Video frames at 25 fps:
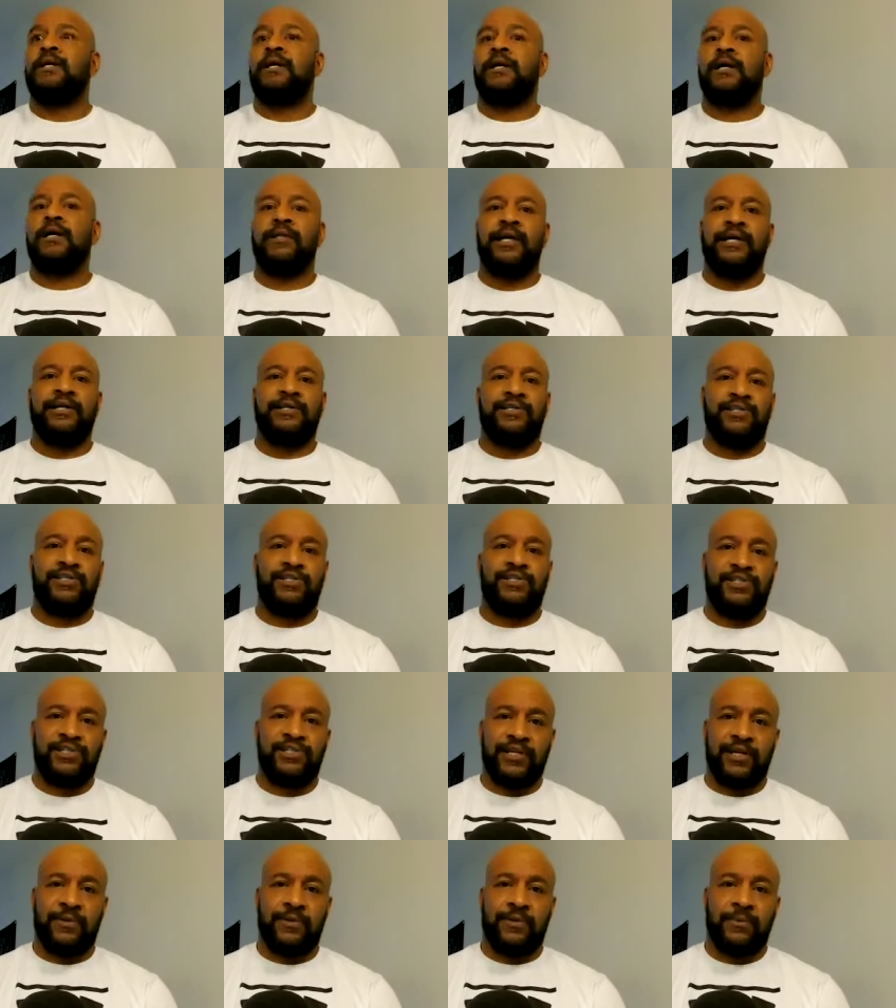I'm like,
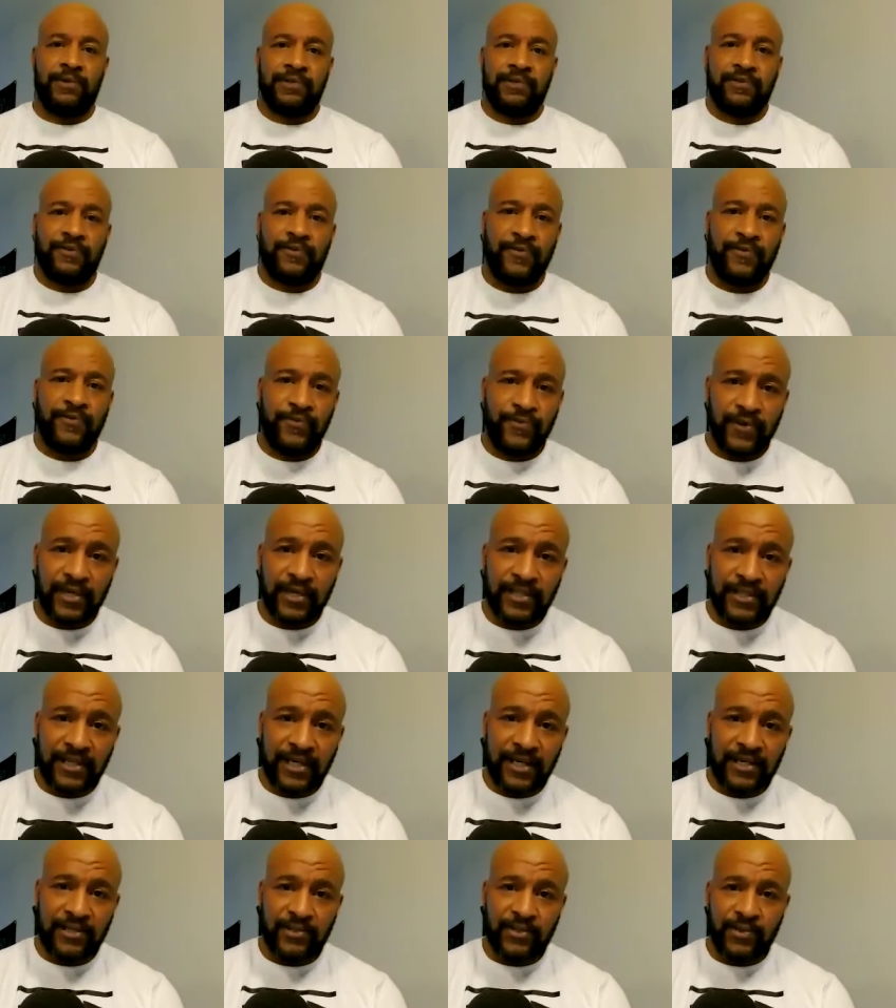shit, what the fuck
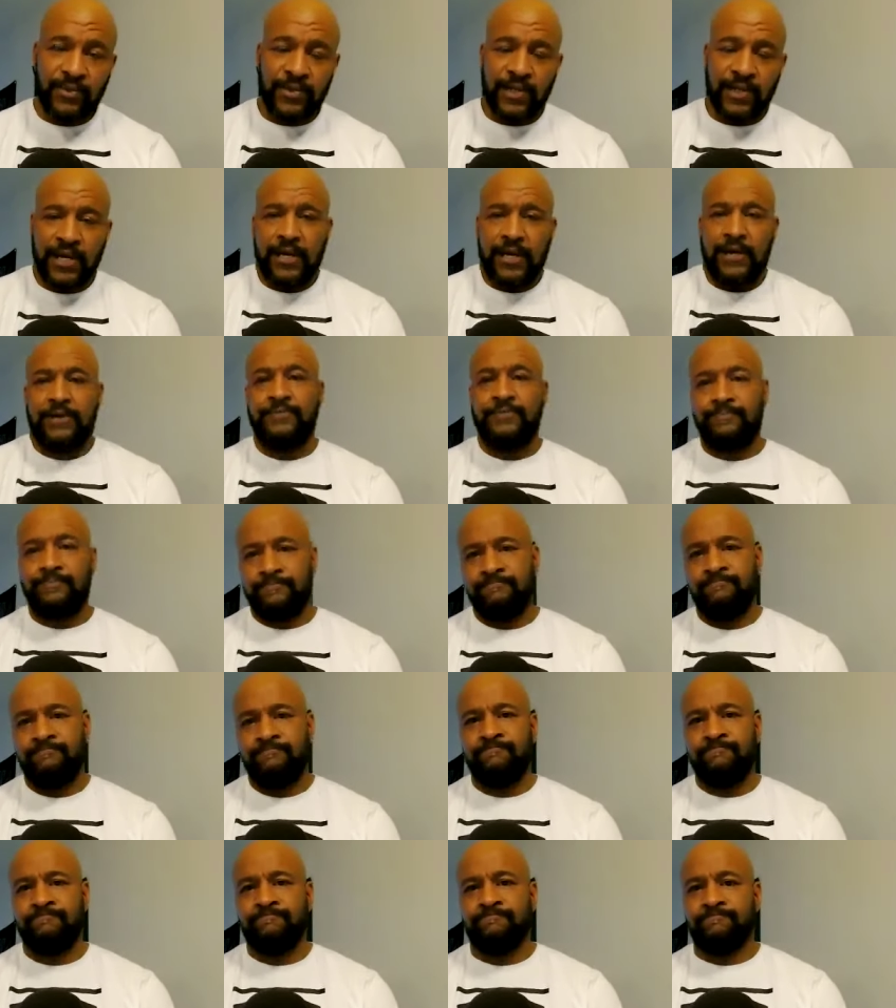did I do
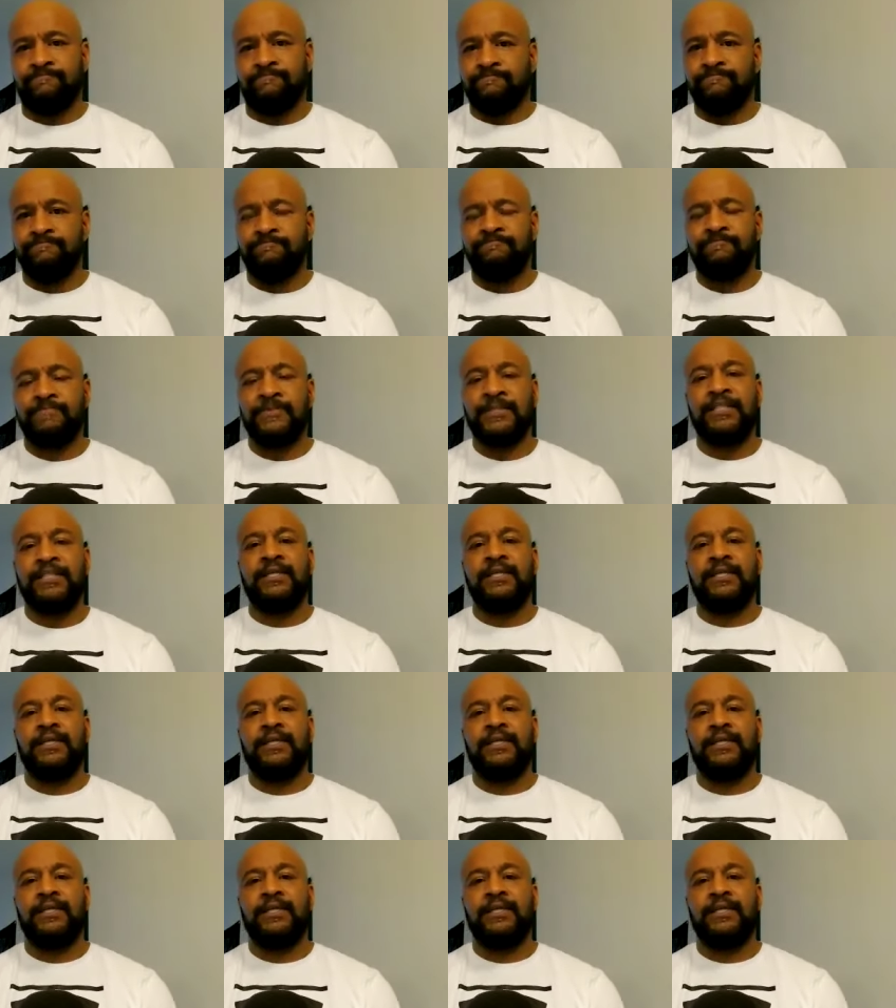now?